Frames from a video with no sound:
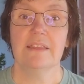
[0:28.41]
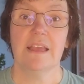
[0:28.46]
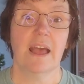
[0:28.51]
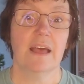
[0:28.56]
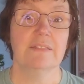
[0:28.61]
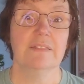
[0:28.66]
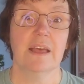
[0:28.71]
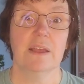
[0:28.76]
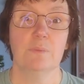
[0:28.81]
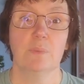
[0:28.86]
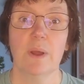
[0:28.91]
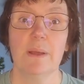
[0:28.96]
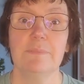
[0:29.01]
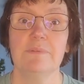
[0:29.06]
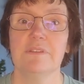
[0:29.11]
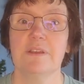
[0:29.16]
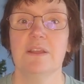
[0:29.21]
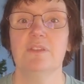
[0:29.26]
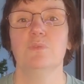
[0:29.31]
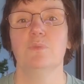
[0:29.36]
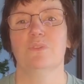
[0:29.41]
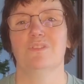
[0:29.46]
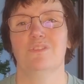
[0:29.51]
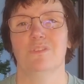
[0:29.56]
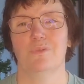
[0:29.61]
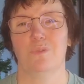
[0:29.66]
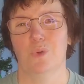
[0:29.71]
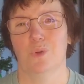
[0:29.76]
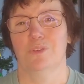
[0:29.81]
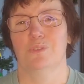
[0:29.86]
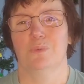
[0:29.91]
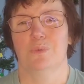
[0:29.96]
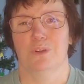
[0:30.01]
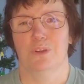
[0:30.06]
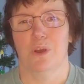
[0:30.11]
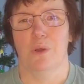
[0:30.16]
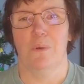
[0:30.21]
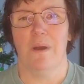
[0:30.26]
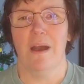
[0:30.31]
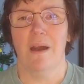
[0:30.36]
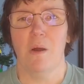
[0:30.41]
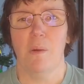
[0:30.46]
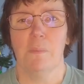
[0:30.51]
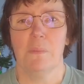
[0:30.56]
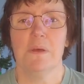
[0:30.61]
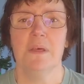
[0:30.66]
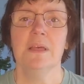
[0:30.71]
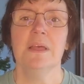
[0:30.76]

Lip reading: online websites, which of course were no help,